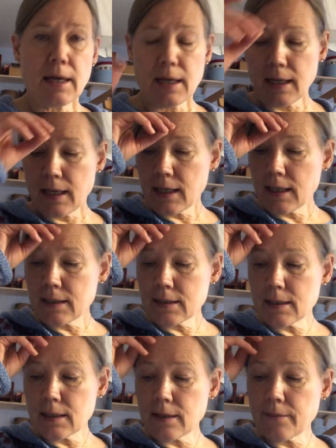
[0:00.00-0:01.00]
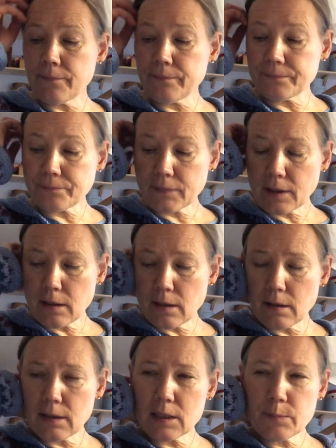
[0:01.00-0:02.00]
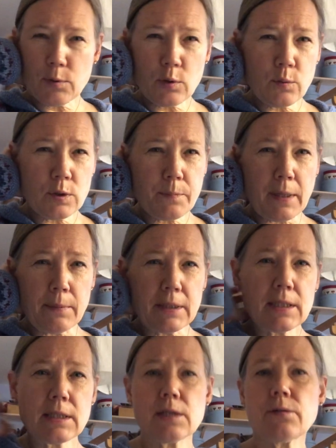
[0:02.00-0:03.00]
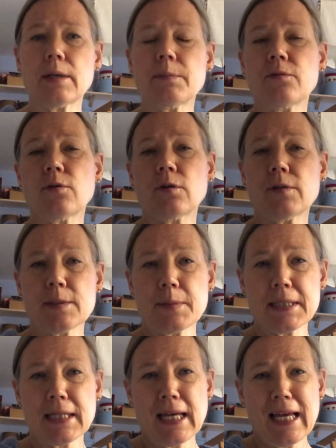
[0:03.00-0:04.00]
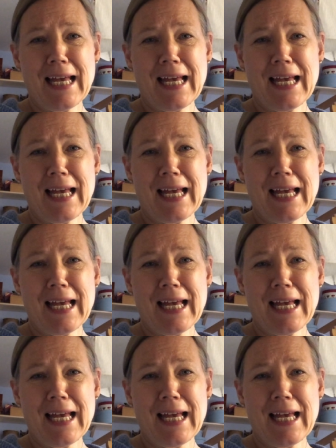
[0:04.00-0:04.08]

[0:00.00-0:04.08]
and this book was published right before Christmas,